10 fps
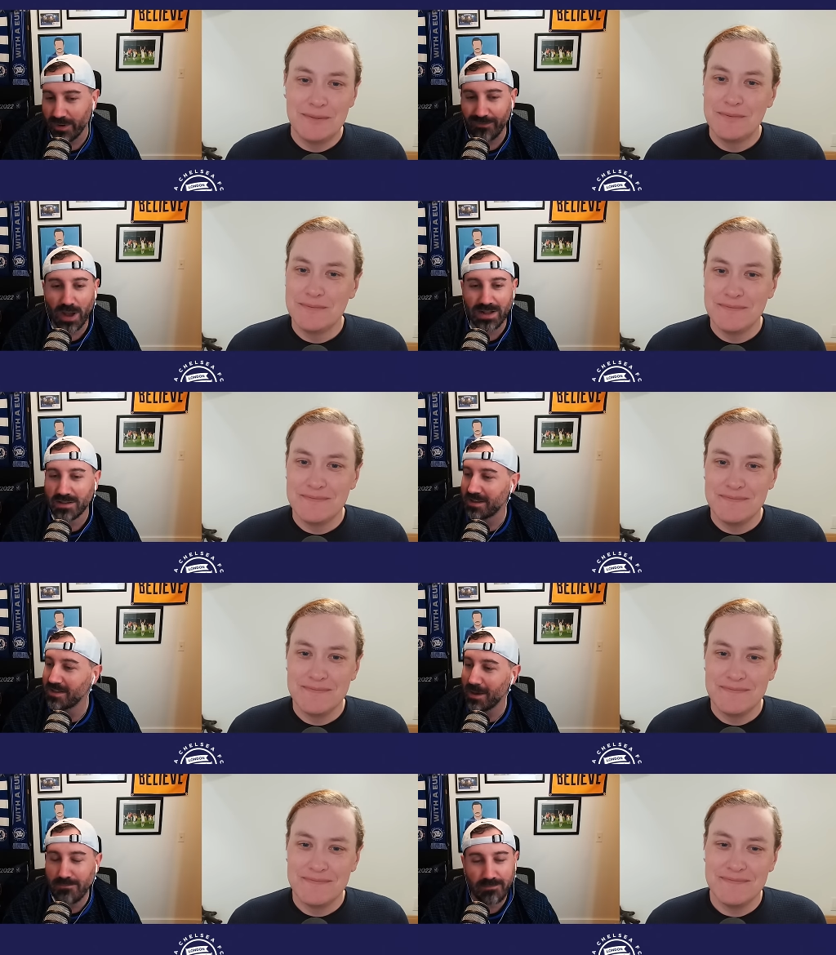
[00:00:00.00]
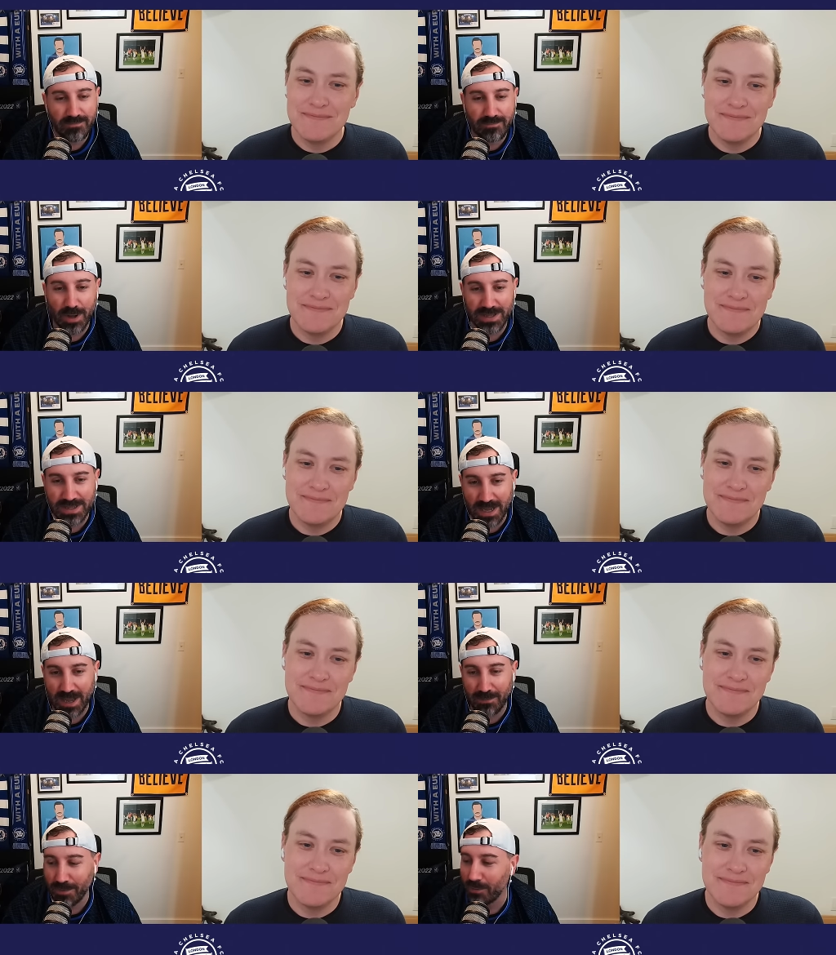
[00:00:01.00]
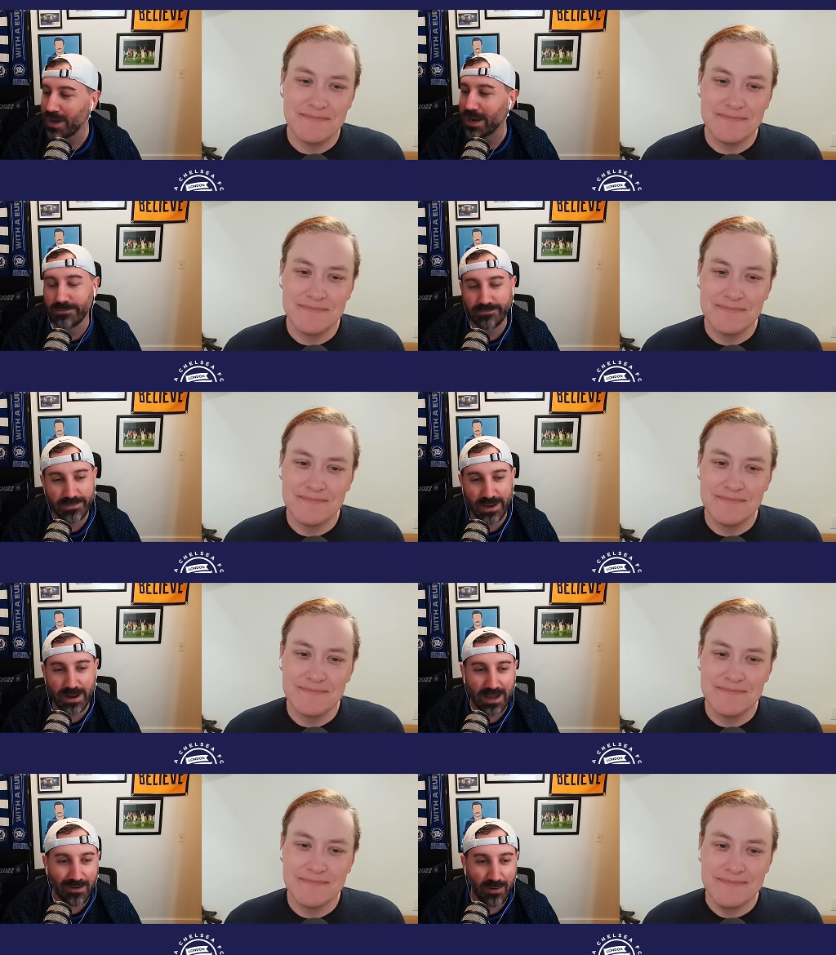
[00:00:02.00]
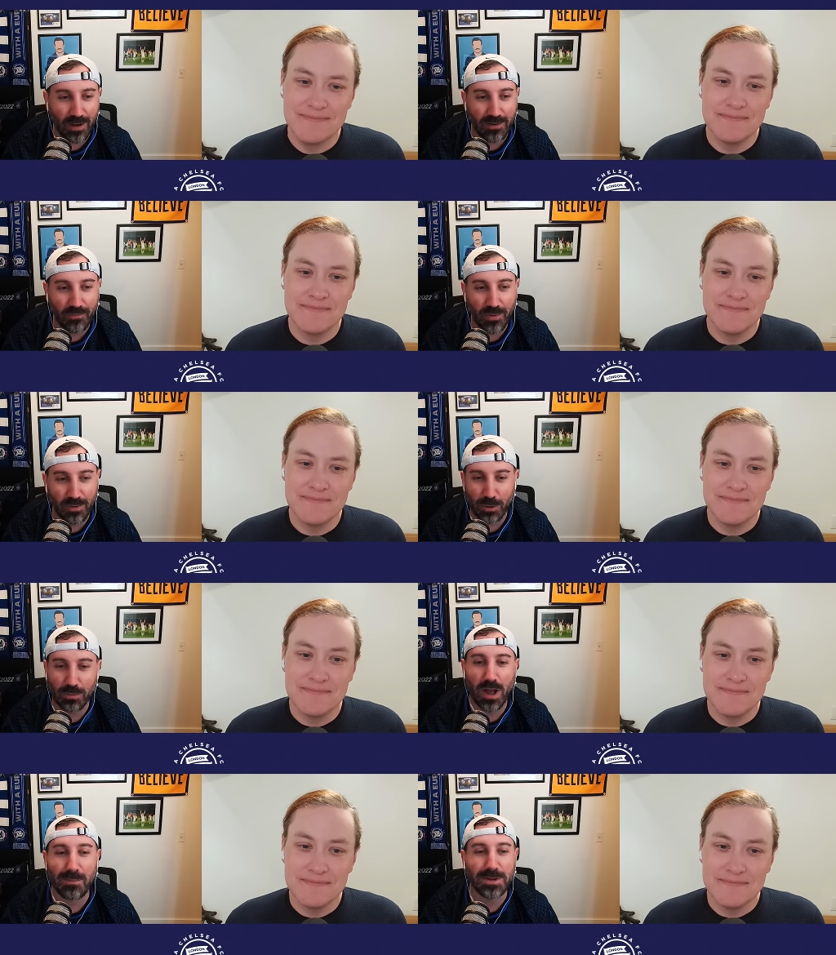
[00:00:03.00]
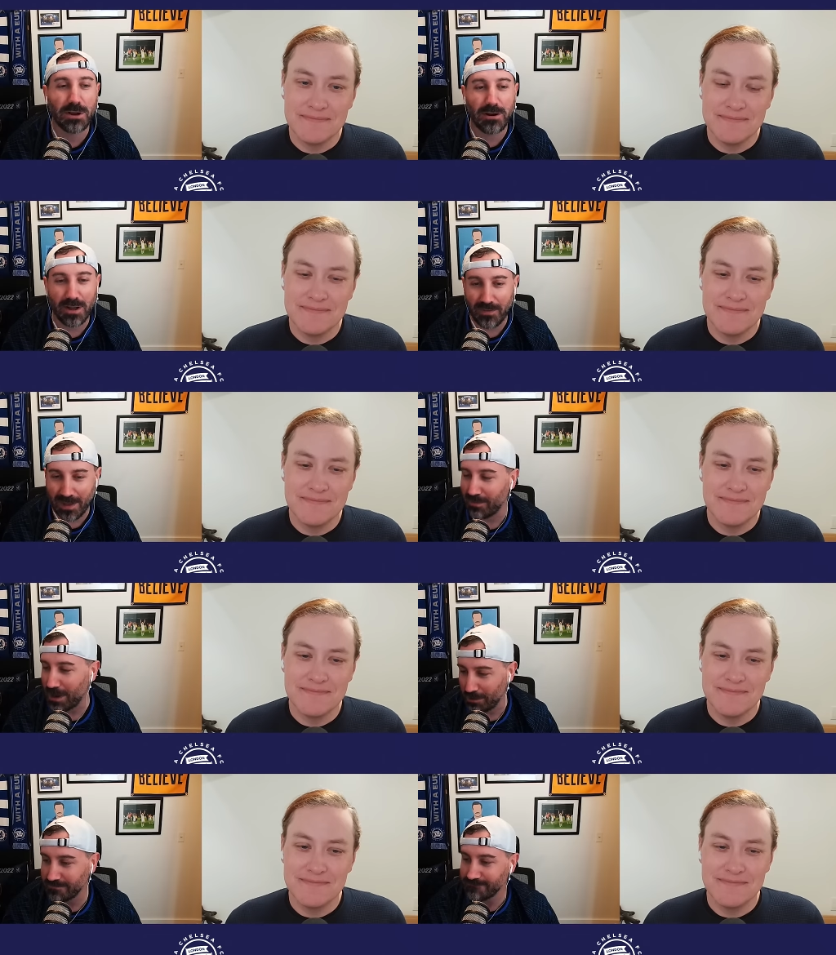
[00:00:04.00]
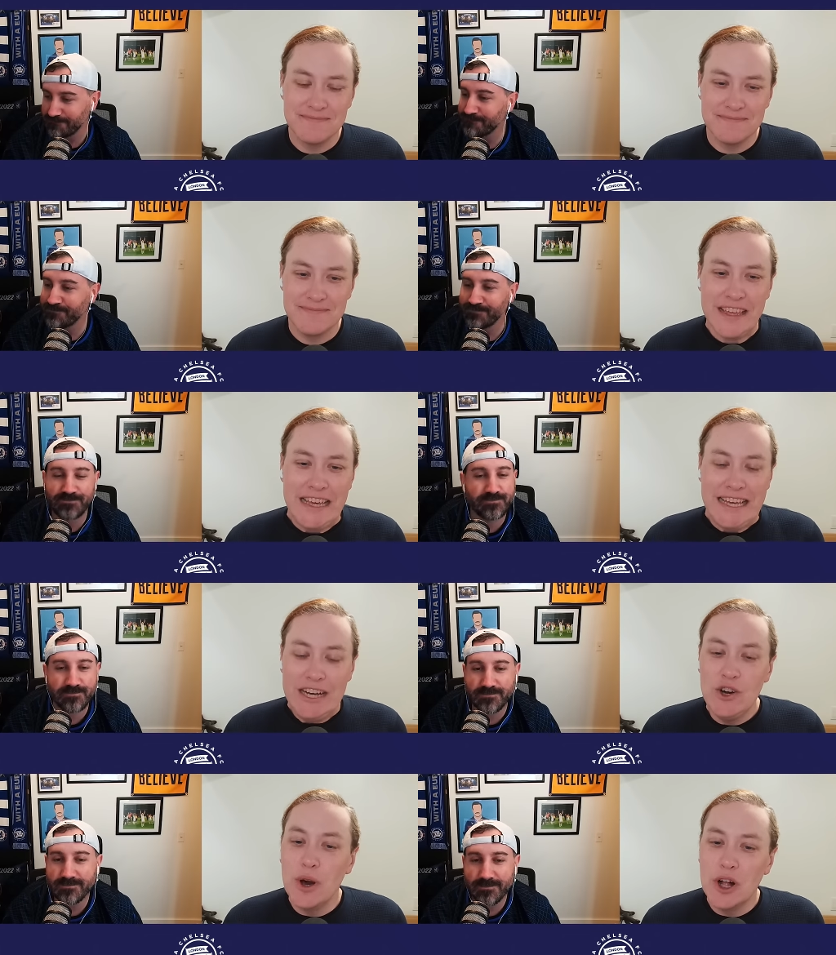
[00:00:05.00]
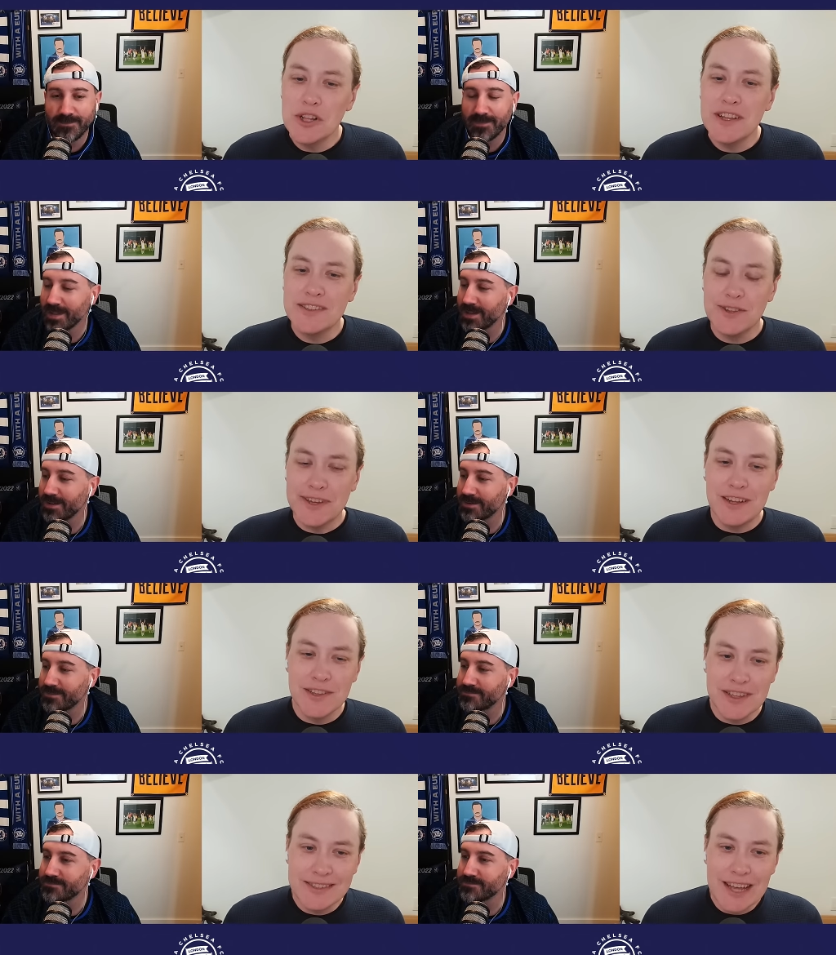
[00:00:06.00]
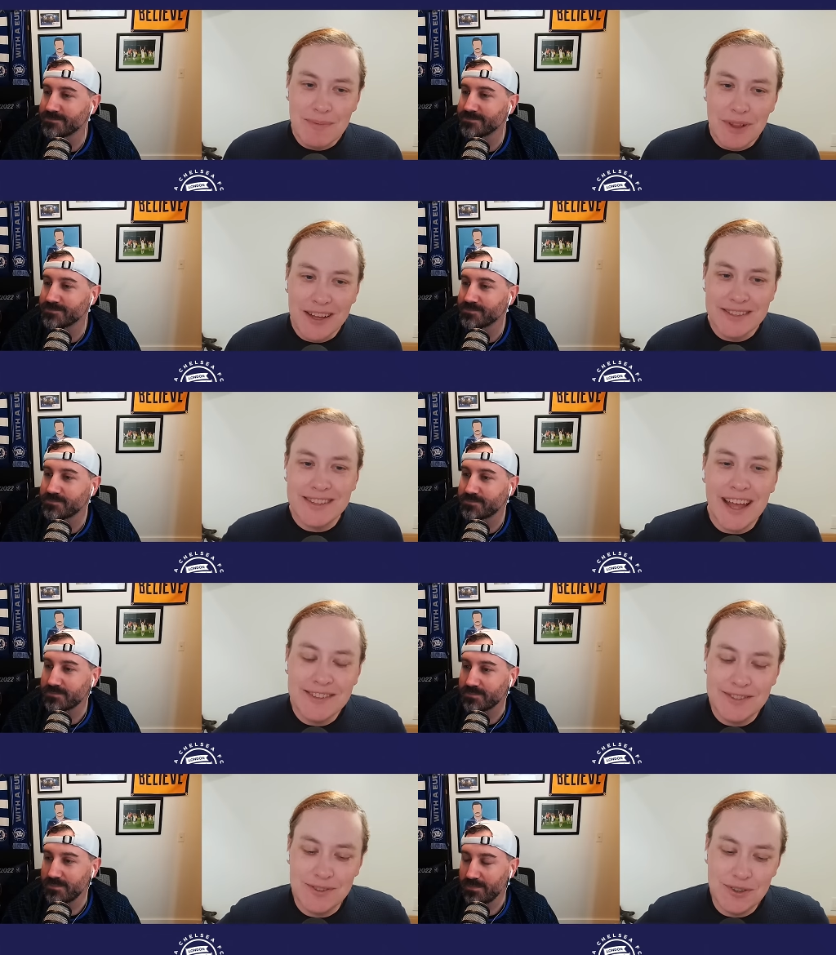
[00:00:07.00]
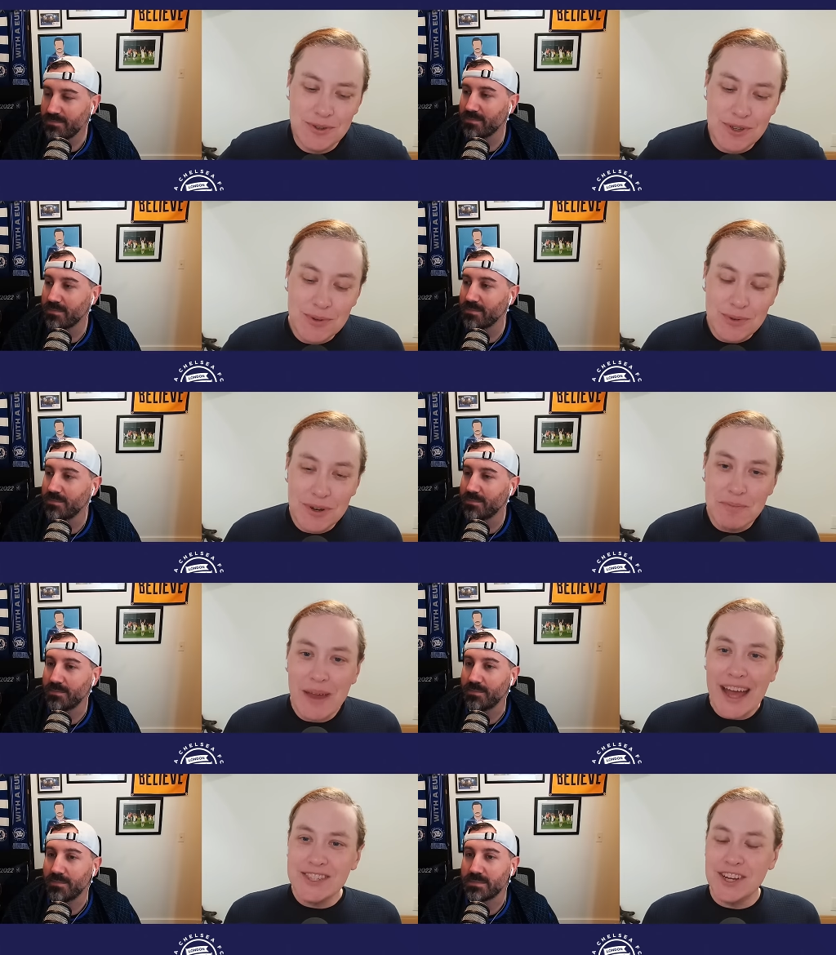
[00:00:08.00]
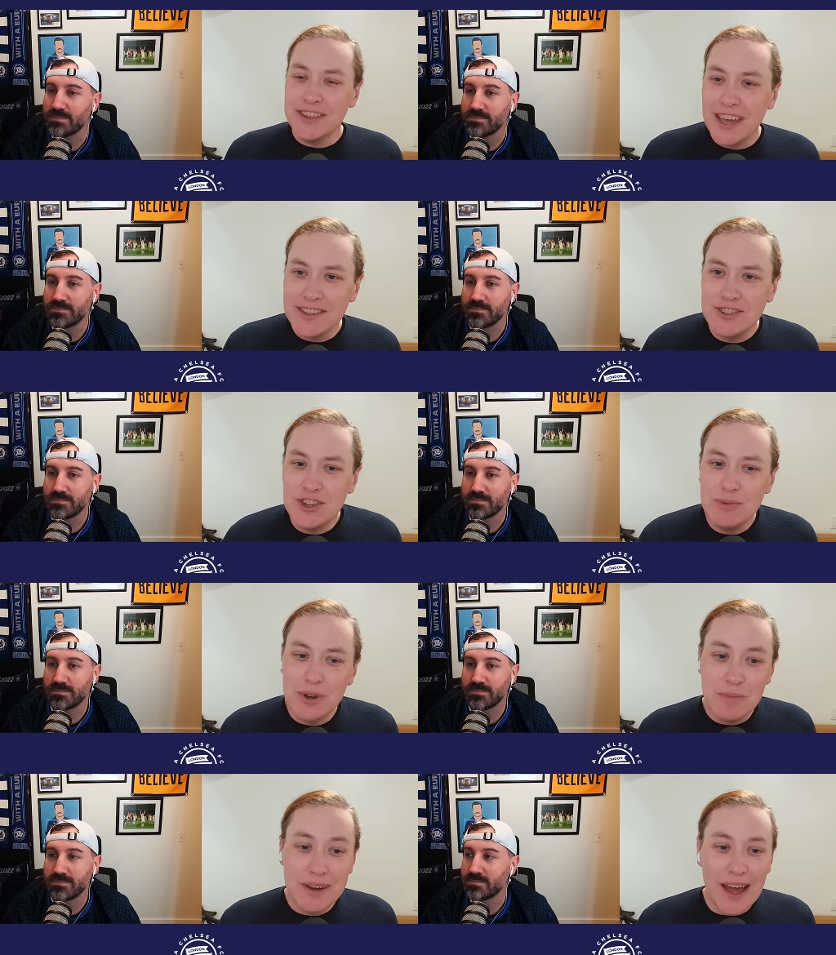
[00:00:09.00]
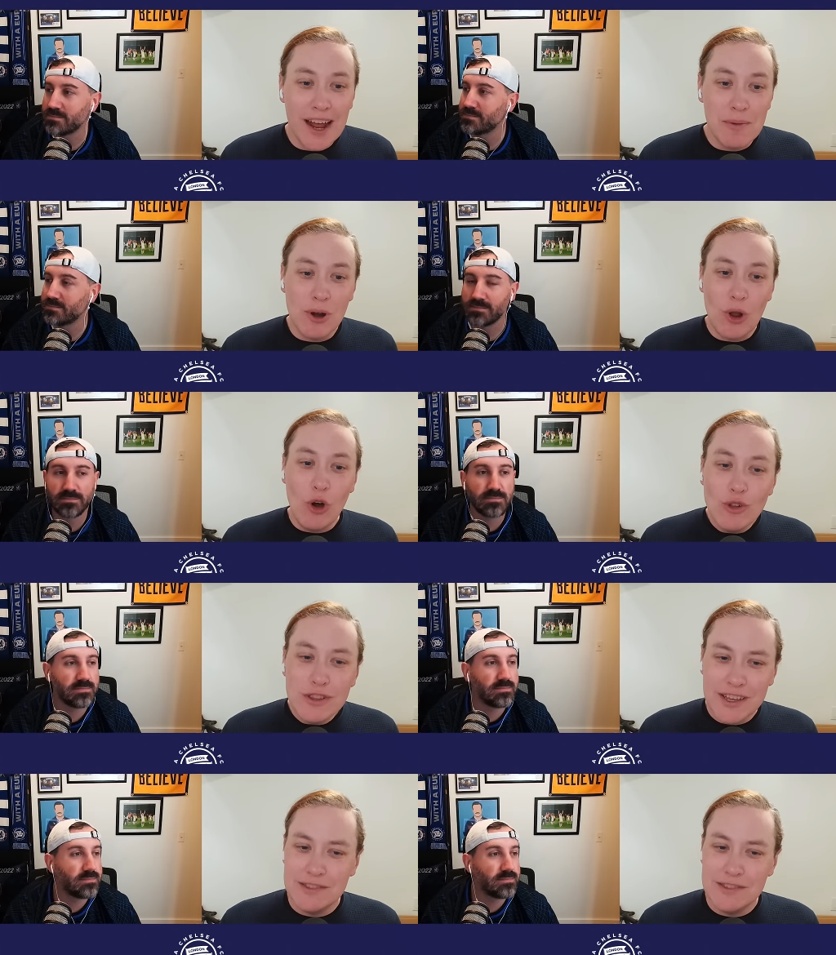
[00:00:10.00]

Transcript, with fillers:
Speaker 1: have liked to see them, but uh, but we didn't, and I have a, a little commentary on that later.
Speaker 2: Well, let's look at all the top line stats too. You would imagine the XG would have been higher, but only